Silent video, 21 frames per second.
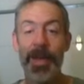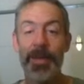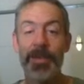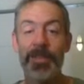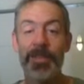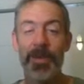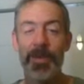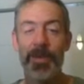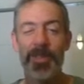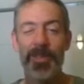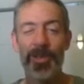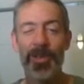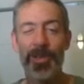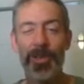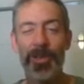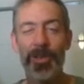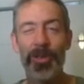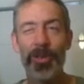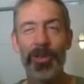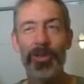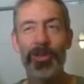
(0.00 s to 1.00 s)
So it's a
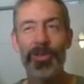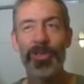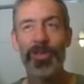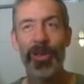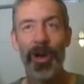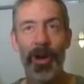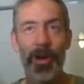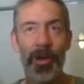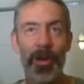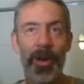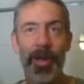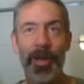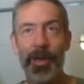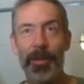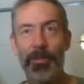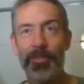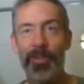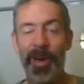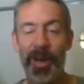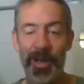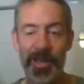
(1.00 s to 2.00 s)
good soldering
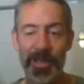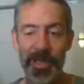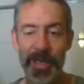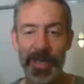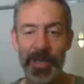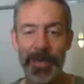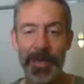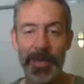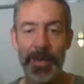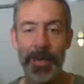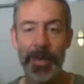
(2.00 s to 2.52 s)
project.